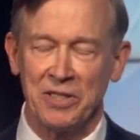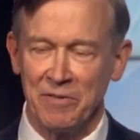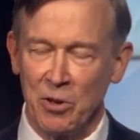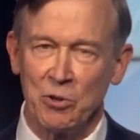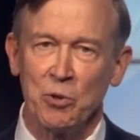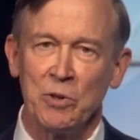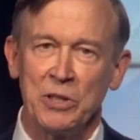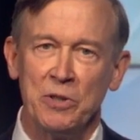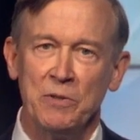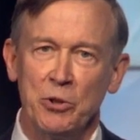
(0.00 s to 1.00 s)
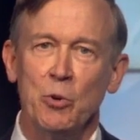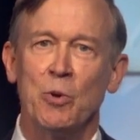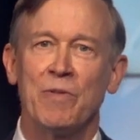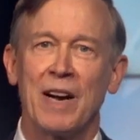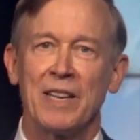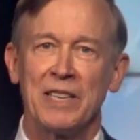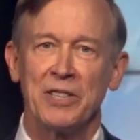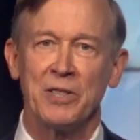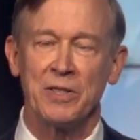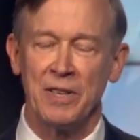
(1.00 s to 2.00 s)
Of those, only two were
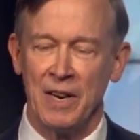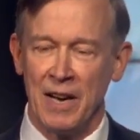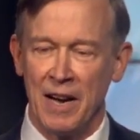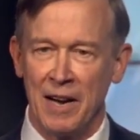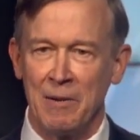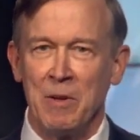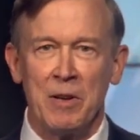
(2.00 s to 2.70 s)
violations. Uh,